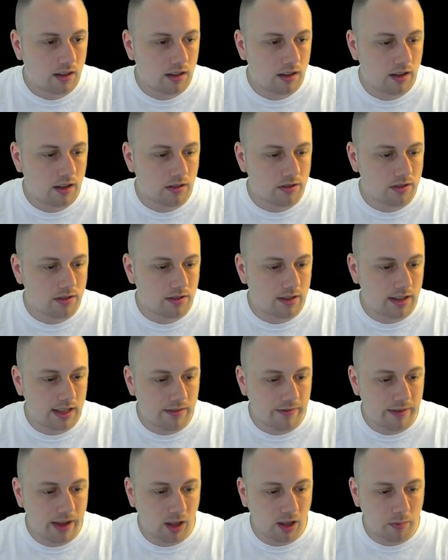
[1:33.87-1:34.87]
There's
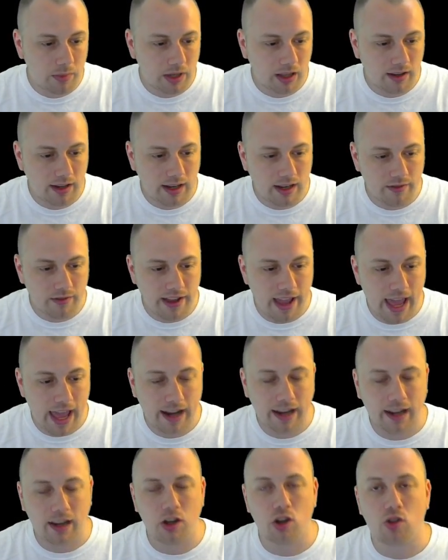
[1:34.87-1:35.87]
the availability of
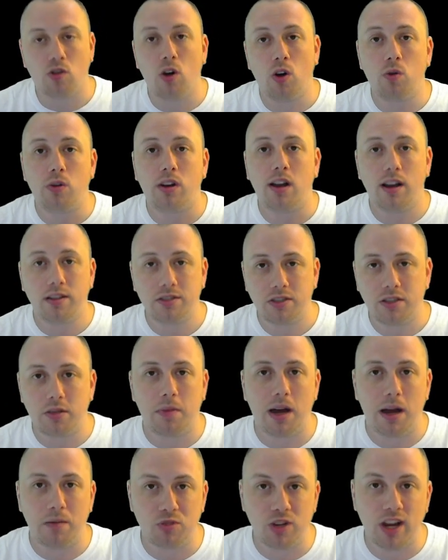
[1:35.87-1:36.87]
adding your own
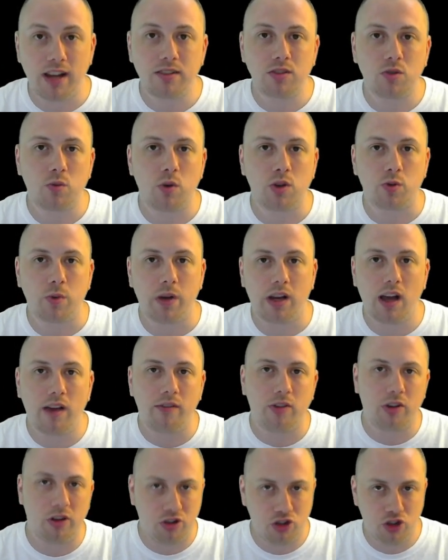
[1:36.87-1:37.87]
custom objects, which we
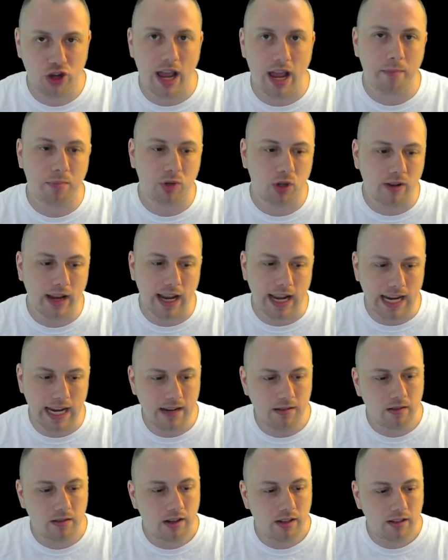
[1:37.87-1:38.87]
covered in Chapter
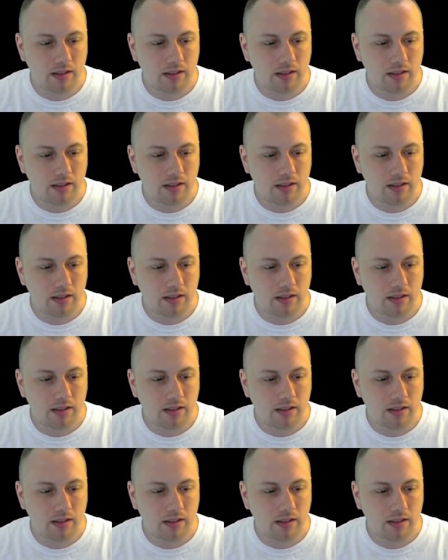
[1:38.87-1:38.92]
8.